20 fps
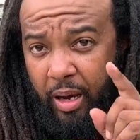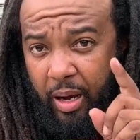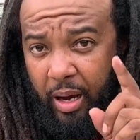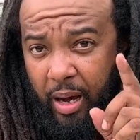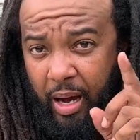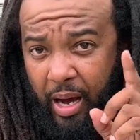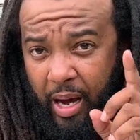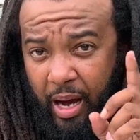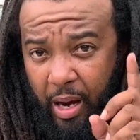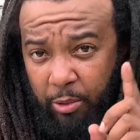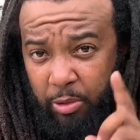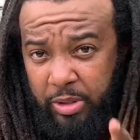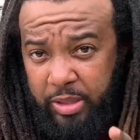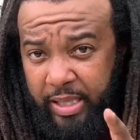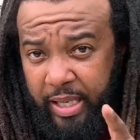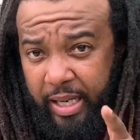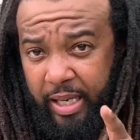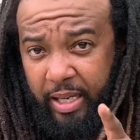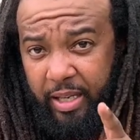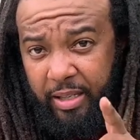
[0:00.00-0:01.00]
I would
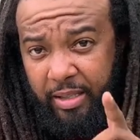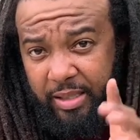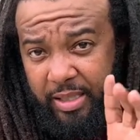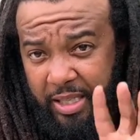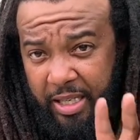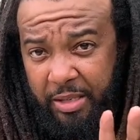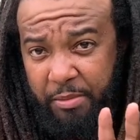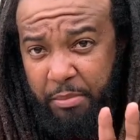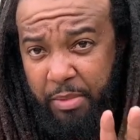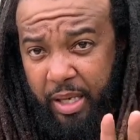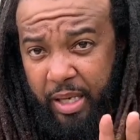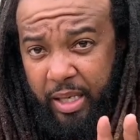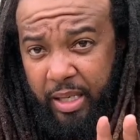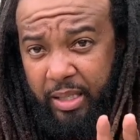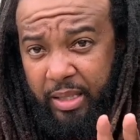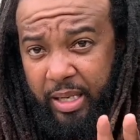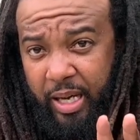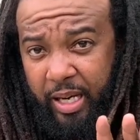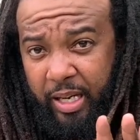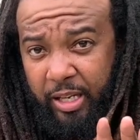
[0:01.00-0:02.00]
take 10 minutes
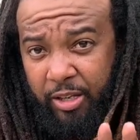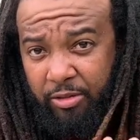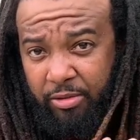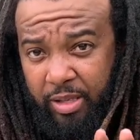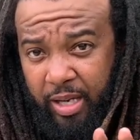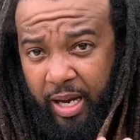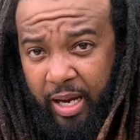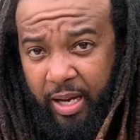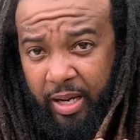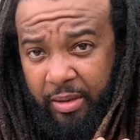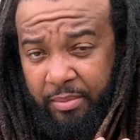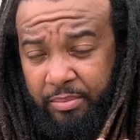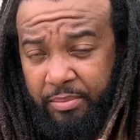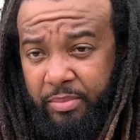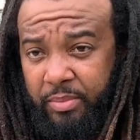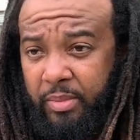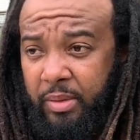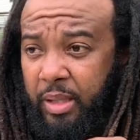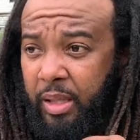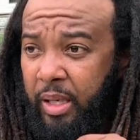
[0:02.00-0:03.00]
out of your time
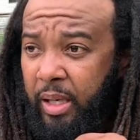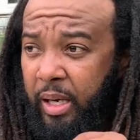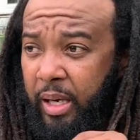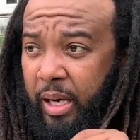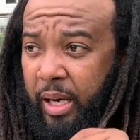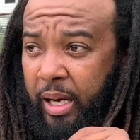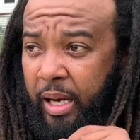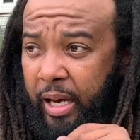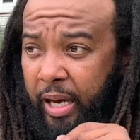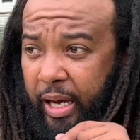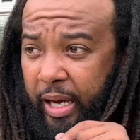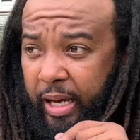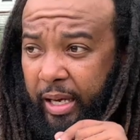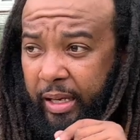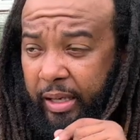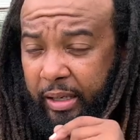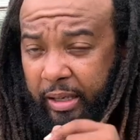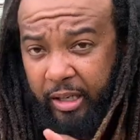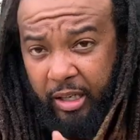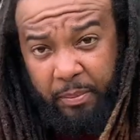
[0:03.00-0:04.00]

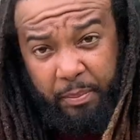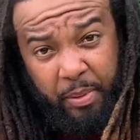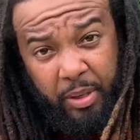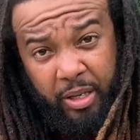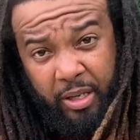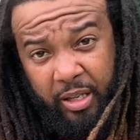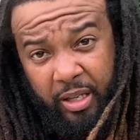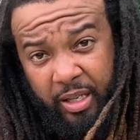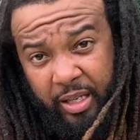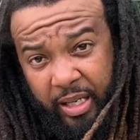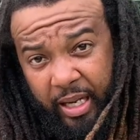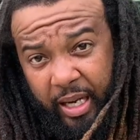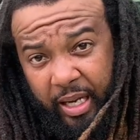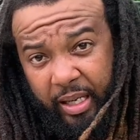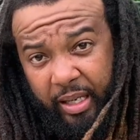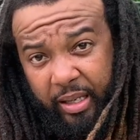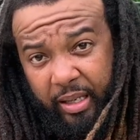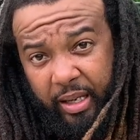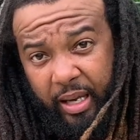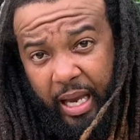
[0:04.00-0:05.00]
and get up under your deck
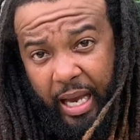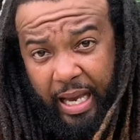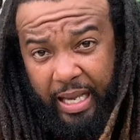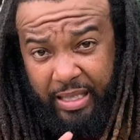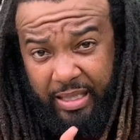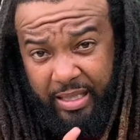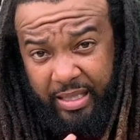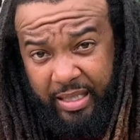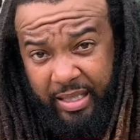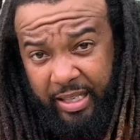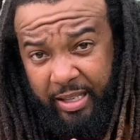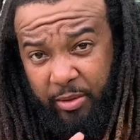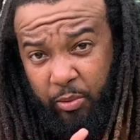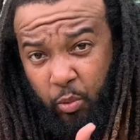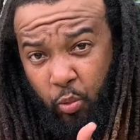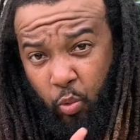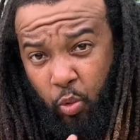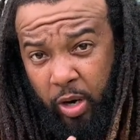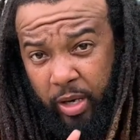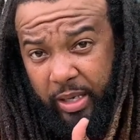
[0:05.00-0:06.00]
and see
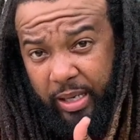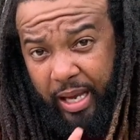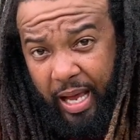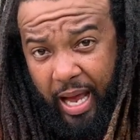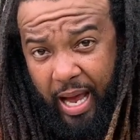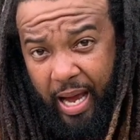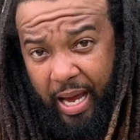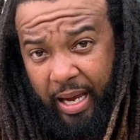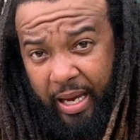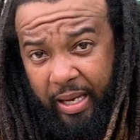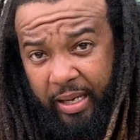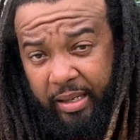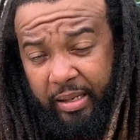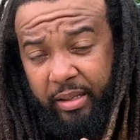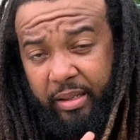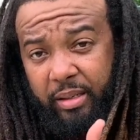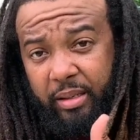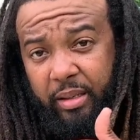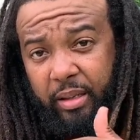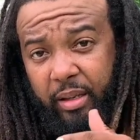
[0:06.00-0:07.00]
what kind
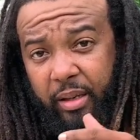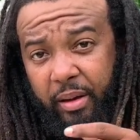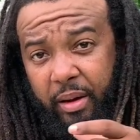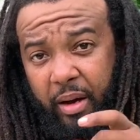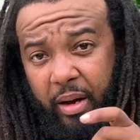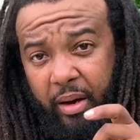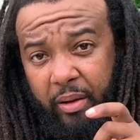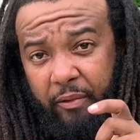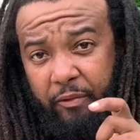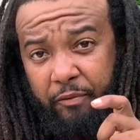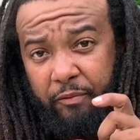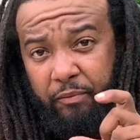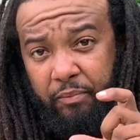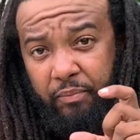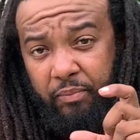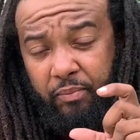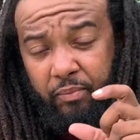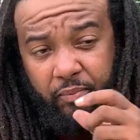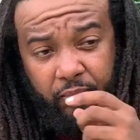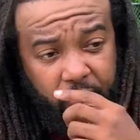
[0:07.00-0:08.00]
of
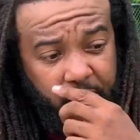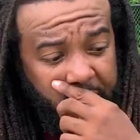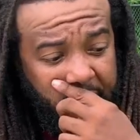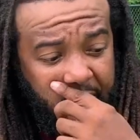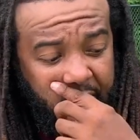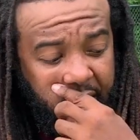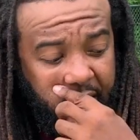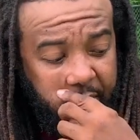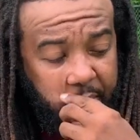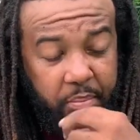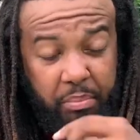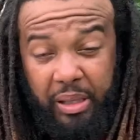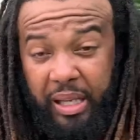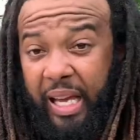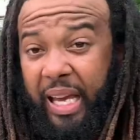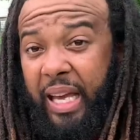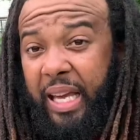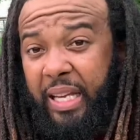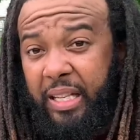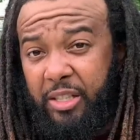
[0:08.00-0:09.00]

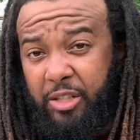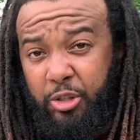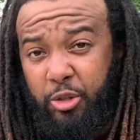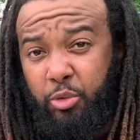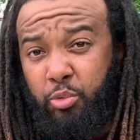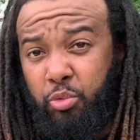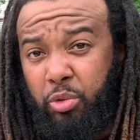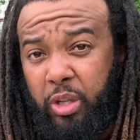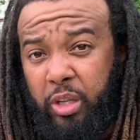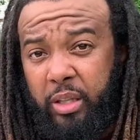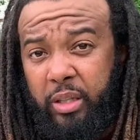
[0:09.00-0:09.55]
blades you run,